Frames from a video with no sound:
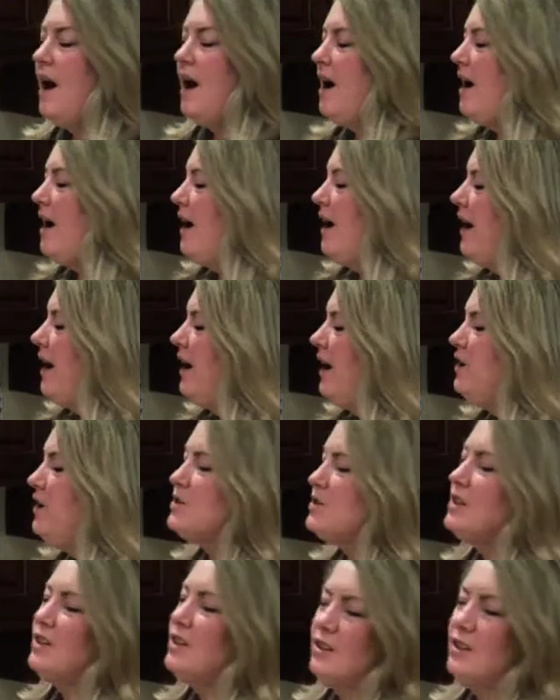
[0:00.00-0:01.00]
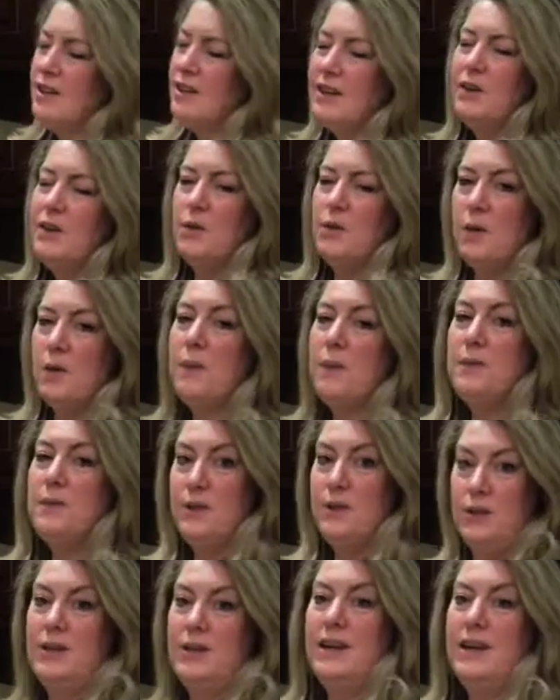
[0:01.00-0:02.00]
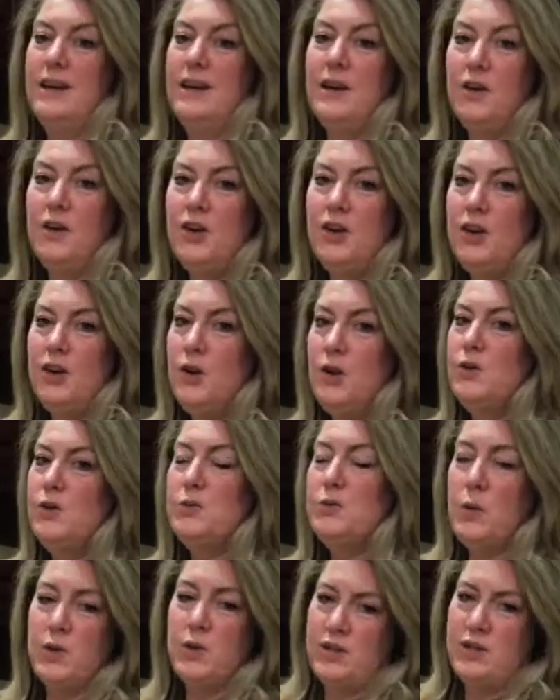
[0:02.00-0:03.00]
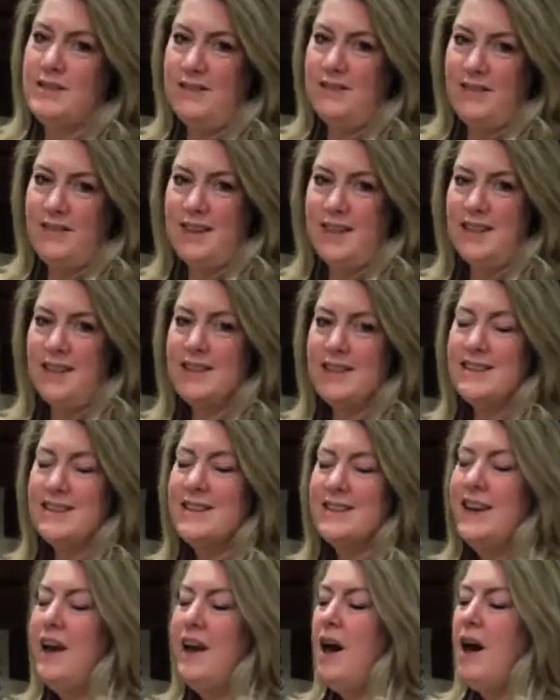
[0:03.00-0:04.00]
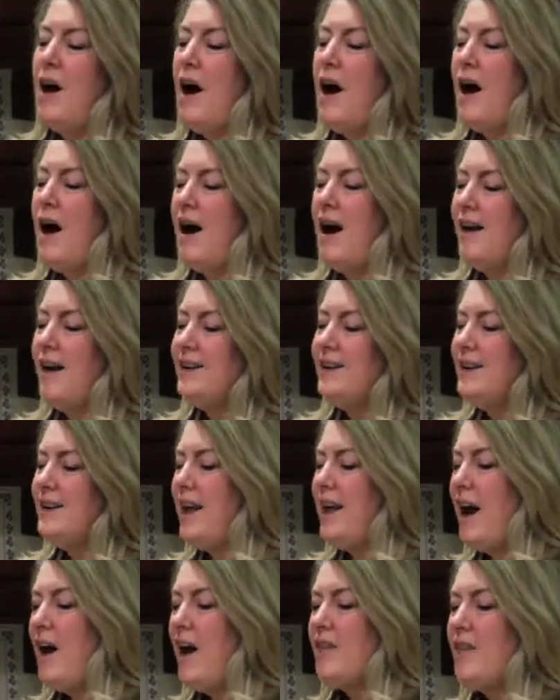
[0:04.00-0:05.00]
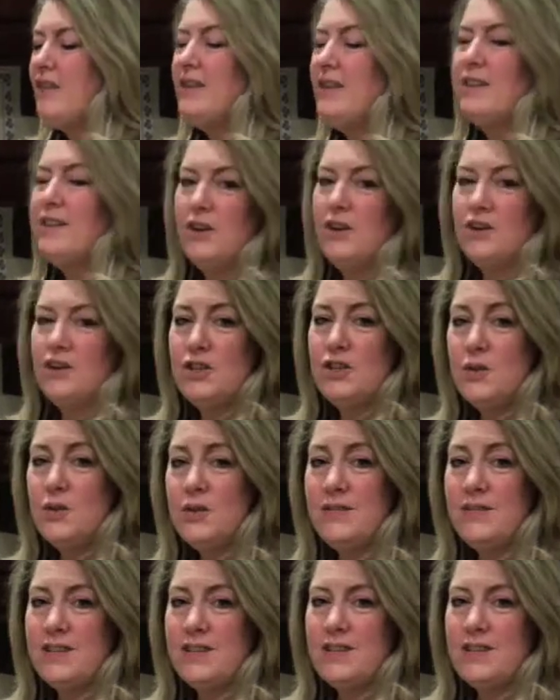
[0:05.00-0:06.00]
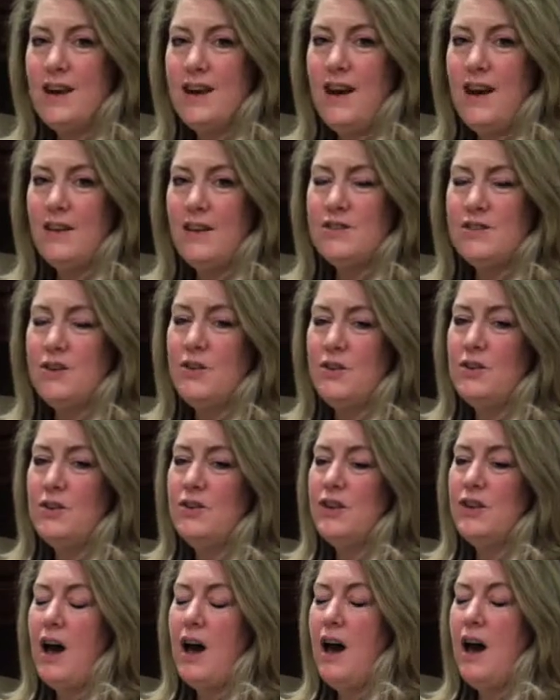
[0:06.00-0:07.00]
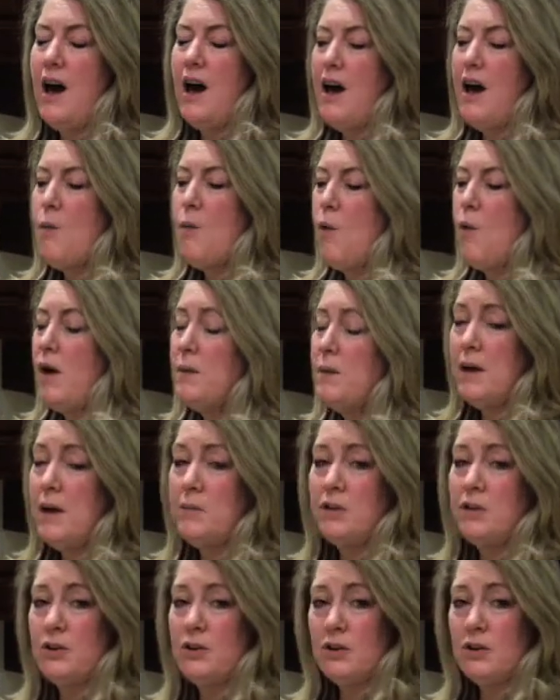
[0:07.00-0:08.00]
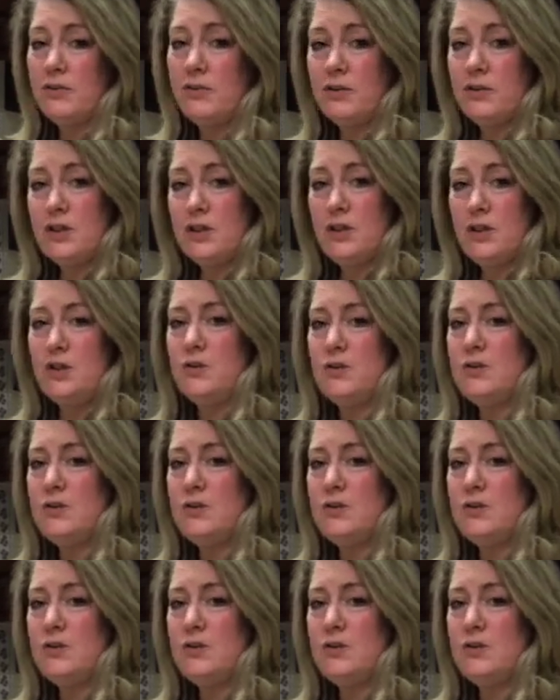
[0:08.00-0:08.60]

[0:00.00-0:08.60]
I usually cook and grew up cooking huge portions of things. Now that there are two of us in the household, I want to be able to cook for two.